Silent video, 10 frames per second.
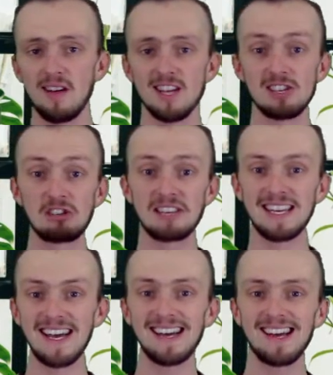So
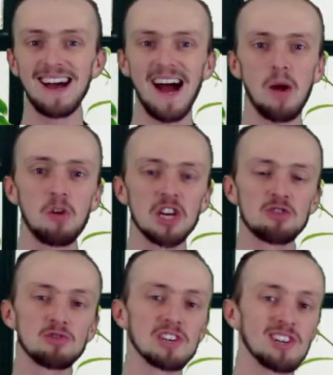today, I want to
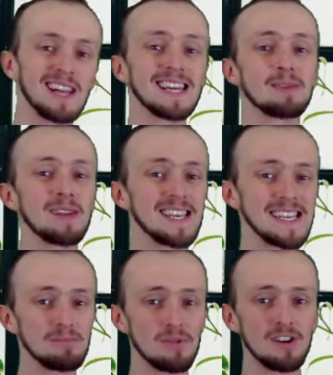drill a little bit
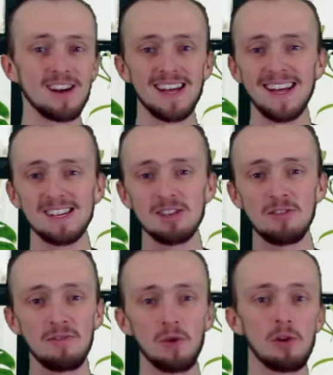deeper into the
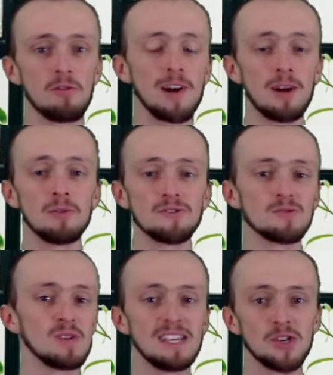4 pheromones
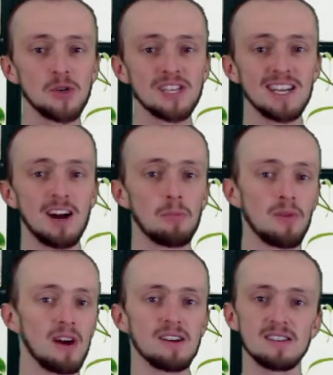we use in our
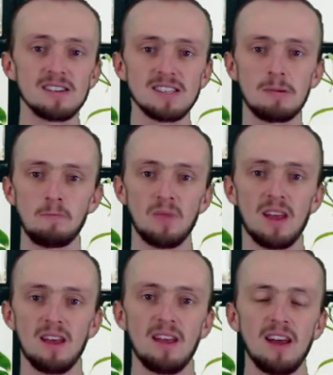products.
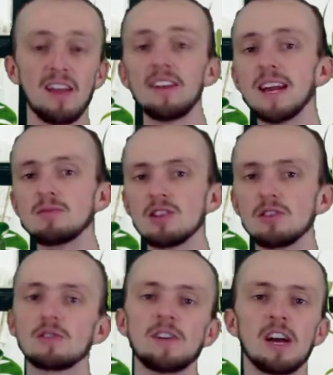And the names of
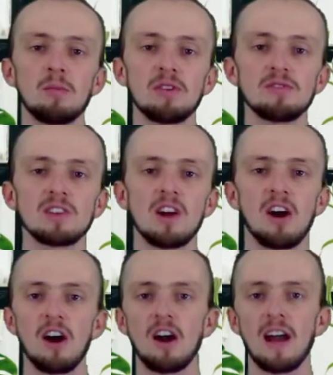those pheromones
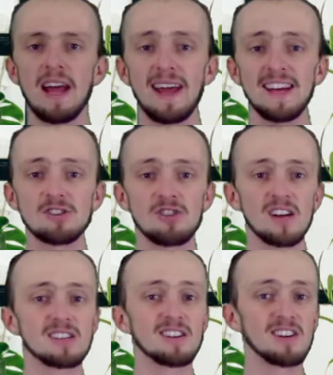are
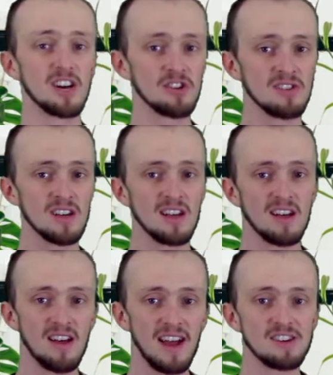androstenone,
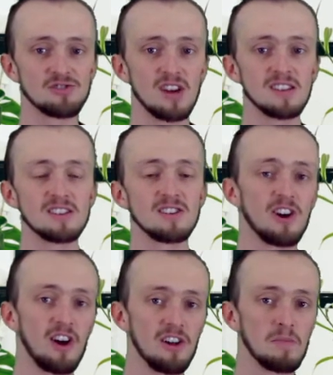
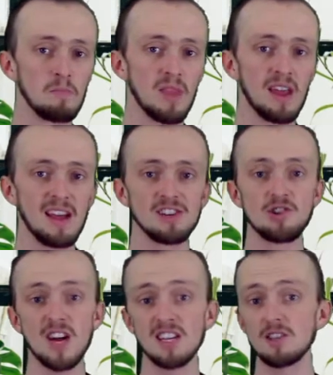androstenol,
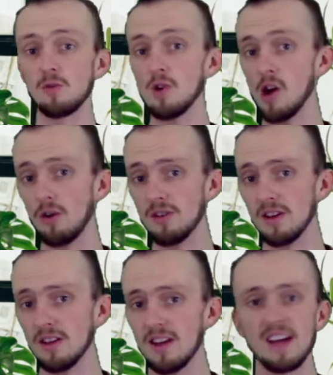androsterone,
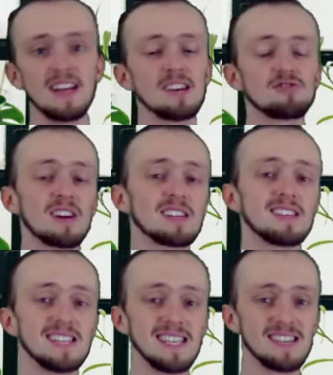and
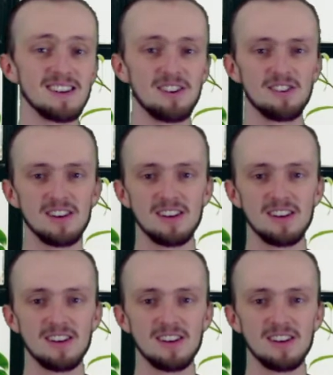androstedienone.